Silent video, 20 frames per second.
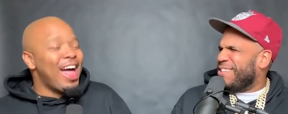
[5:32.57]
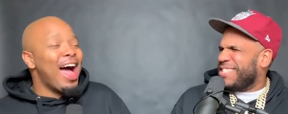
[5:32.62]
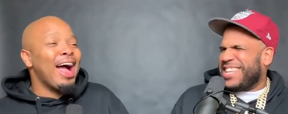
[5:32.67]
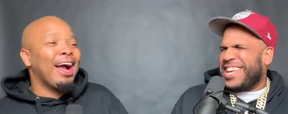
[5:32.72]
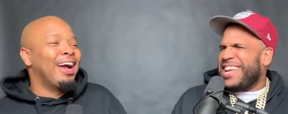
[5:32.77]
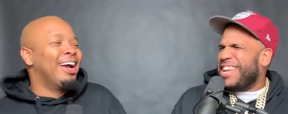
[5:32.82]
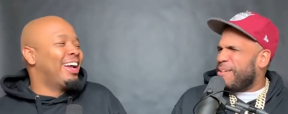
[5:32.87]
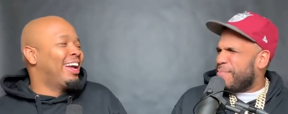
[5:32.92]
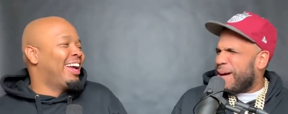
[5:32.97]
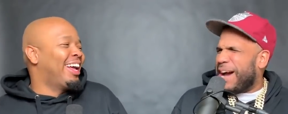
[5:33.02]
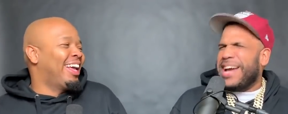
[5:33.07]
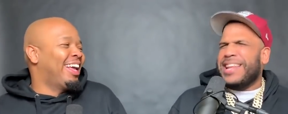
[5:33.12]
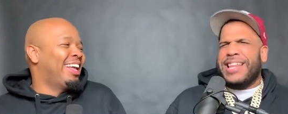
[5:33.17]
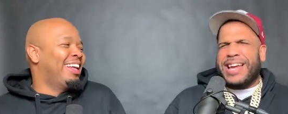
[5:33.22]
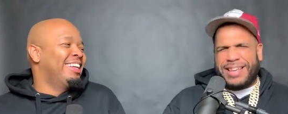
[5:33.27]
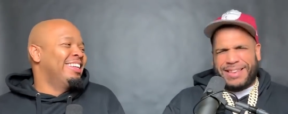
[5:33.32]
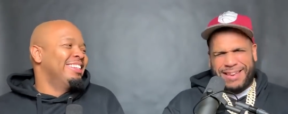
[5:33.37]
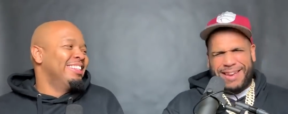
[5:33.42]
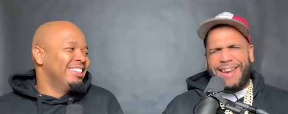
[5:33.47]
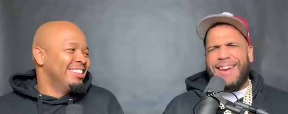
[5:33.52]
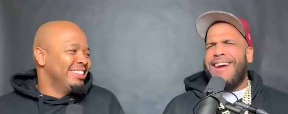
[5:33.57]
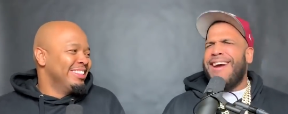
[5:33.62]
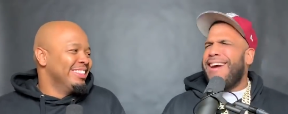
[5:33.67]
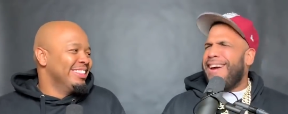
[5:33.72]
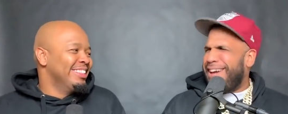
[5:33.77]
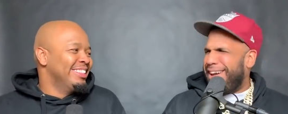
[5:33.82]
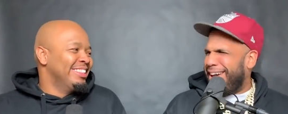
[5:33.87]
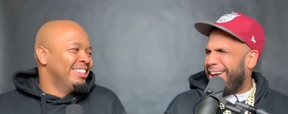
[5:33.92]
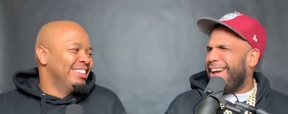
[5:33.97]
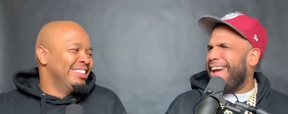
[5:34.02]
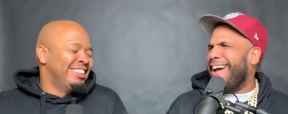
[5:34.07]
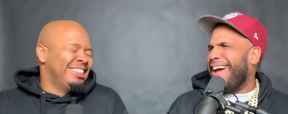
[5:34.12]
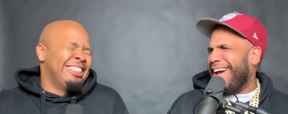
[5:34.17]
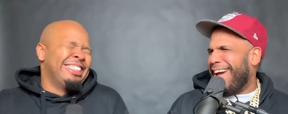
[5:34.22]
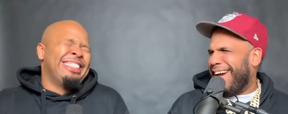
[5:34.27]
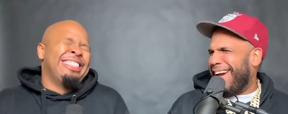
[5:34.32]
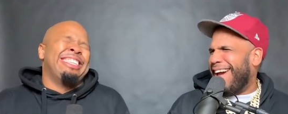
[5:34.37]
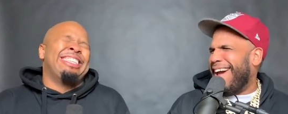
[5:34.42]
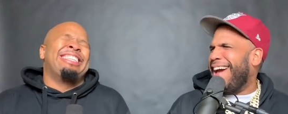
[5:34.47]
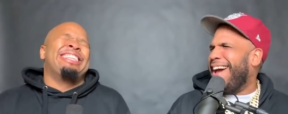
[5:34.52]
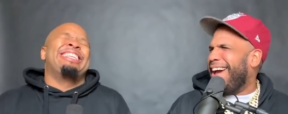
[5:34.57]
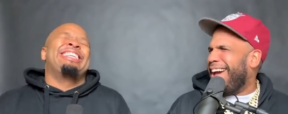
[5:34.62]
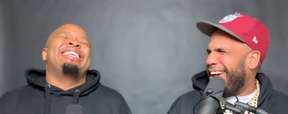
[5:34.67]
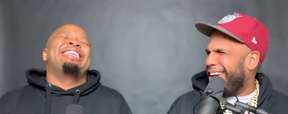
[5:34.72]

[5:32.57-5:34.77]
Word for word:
Speaker 1: was anybody like, yeah?